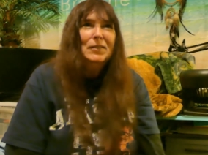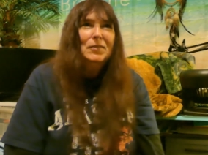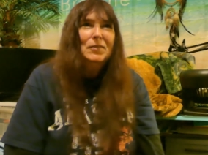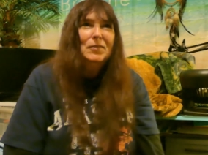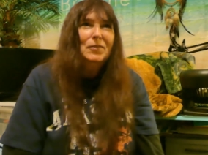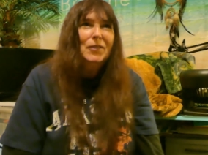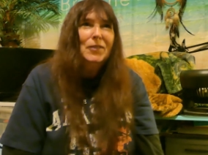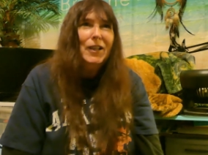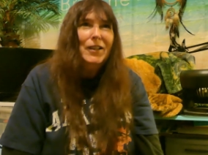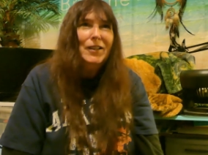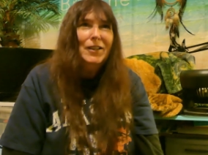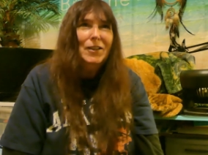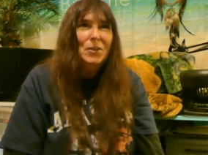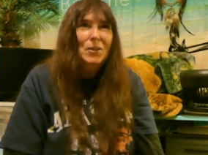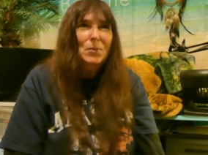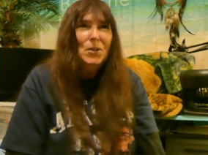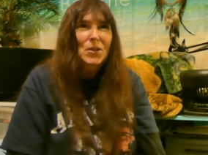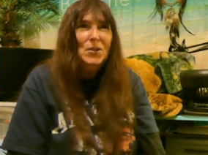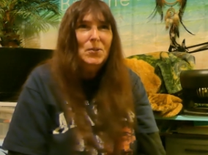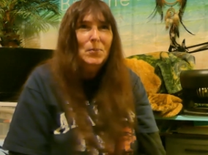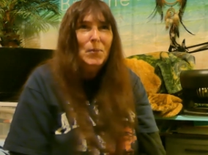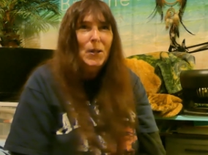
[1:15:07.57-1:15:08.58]
write it on a
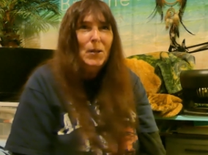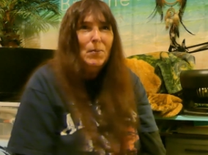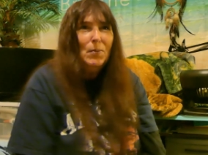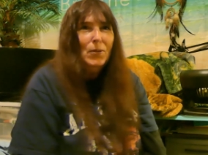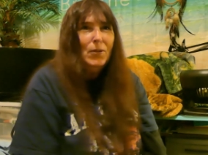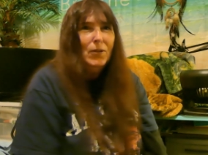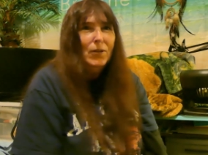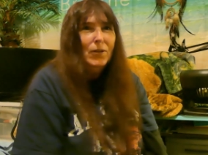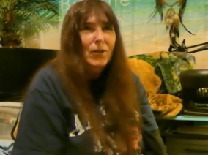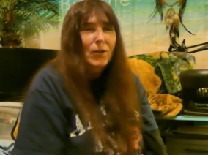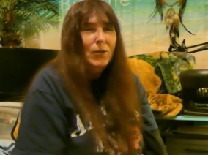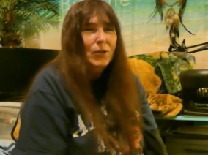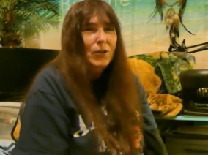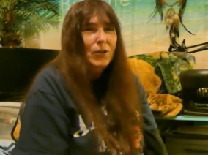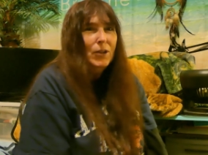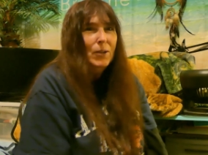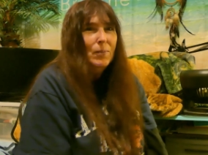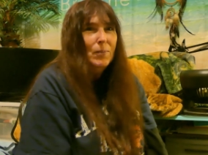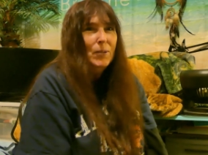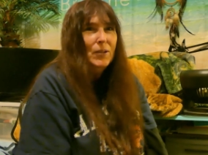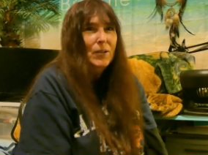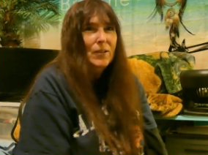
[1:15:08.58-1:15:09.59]
piece of paper and hold it
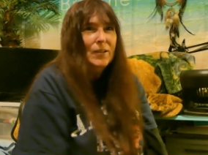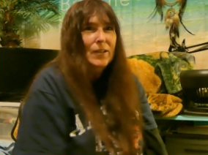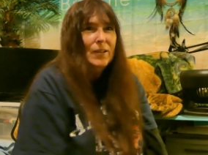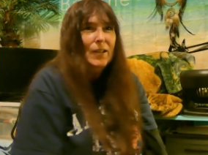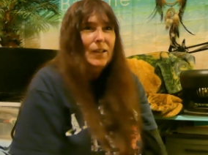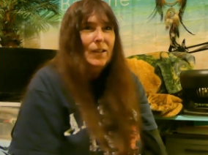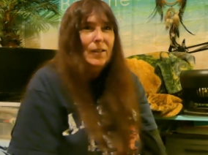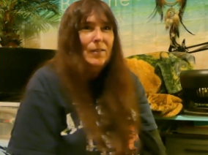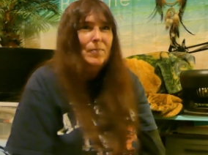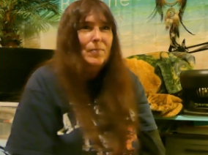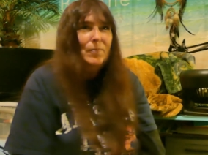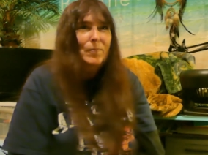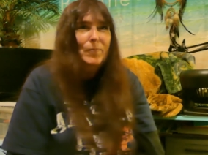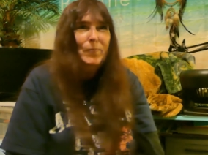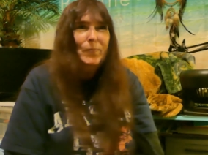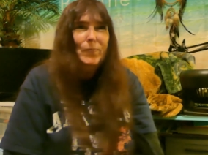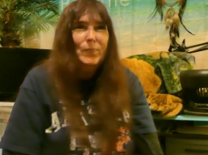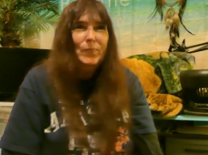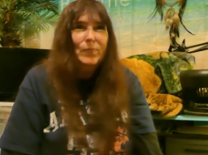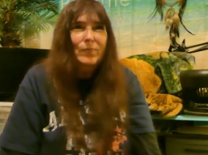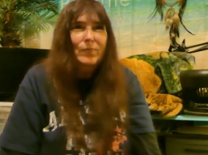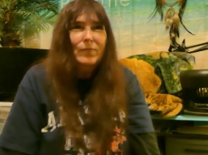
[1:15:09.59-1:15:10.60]
up and say,
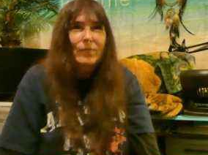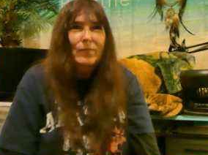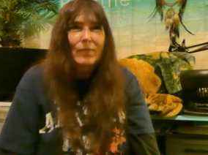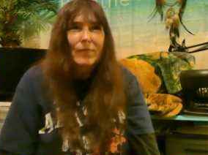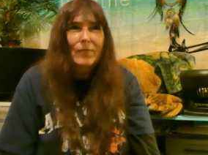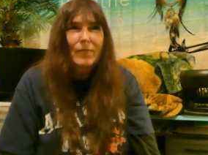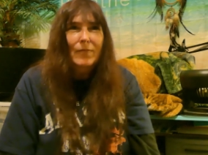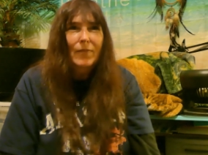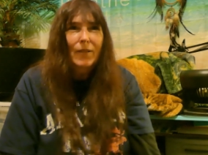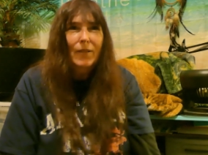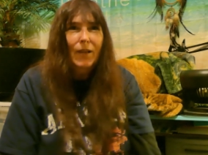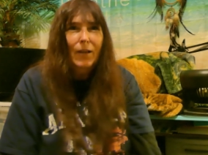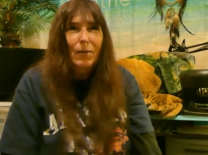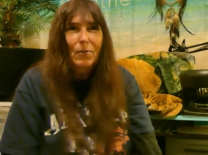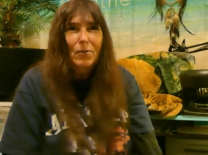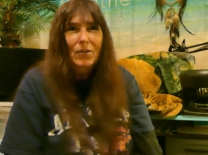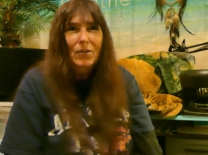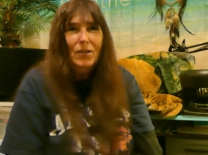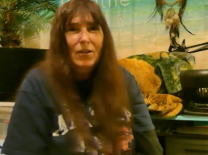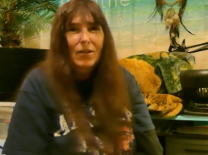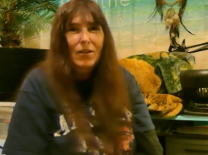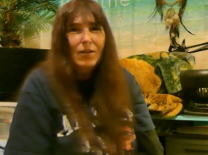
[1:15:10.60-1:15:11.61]
I
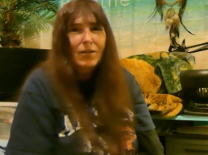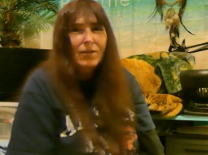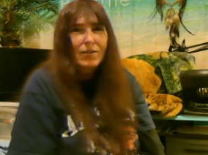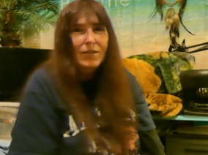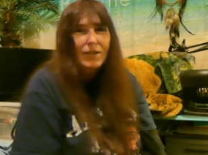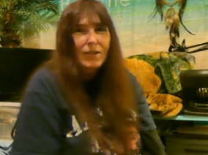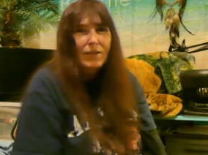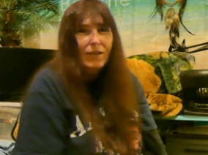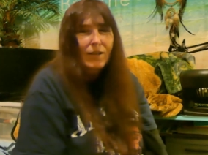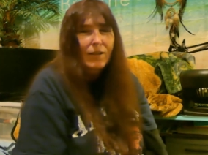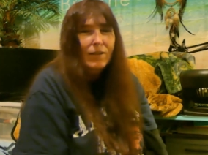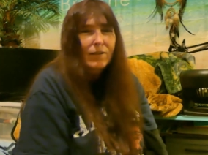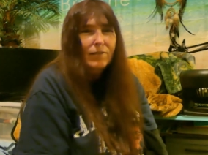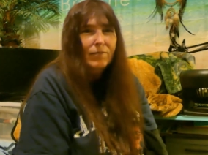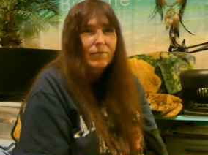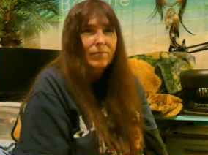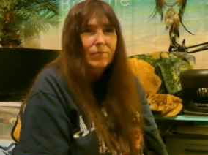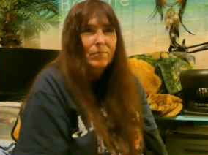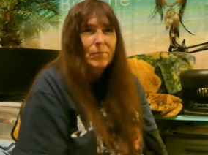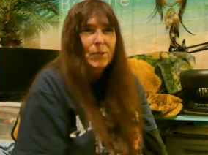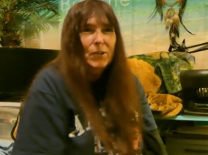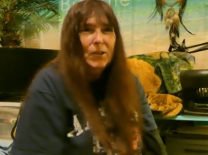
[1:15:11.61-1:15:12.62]
was here Sitka.
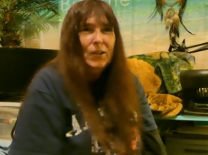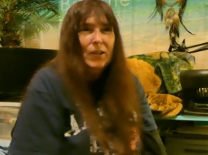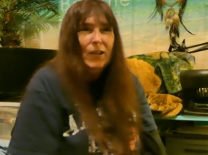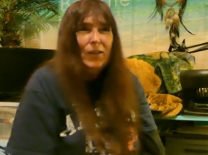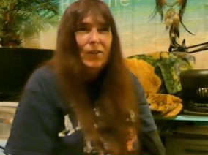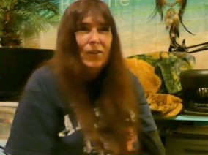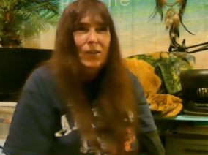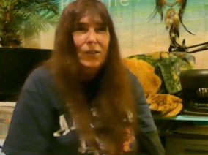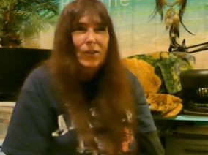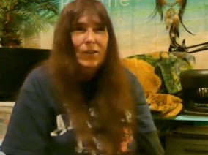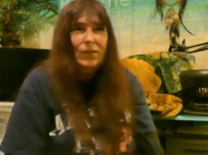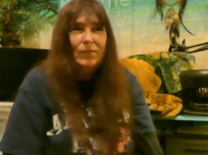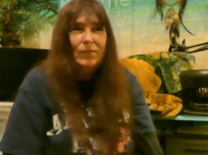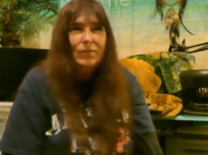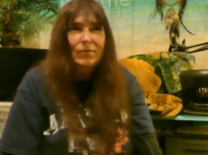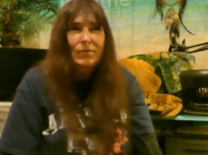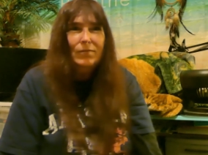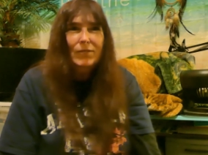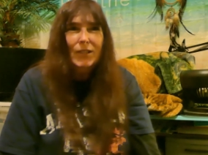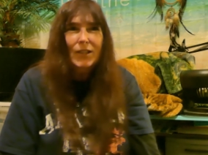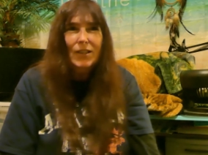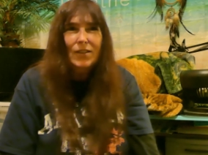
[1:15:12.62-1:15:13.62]
Put the date on it,
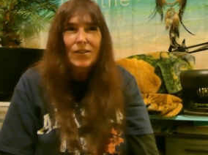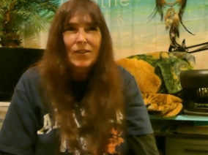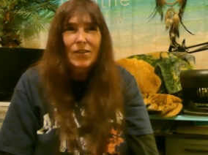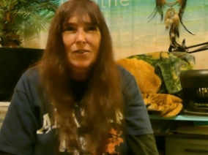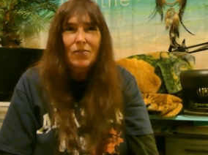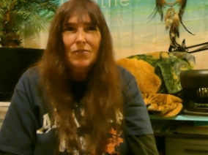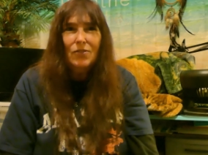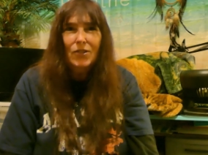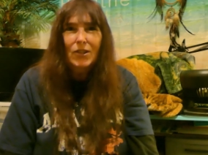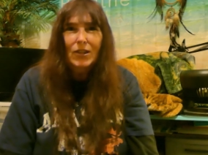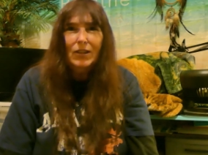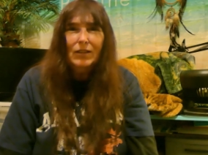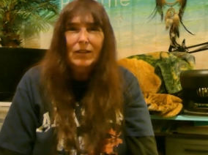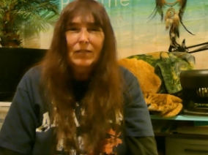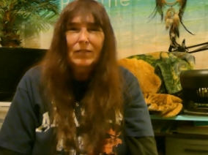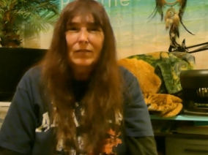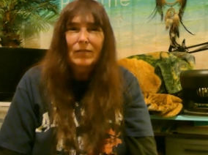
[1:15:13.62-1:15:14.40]
take a selfie, and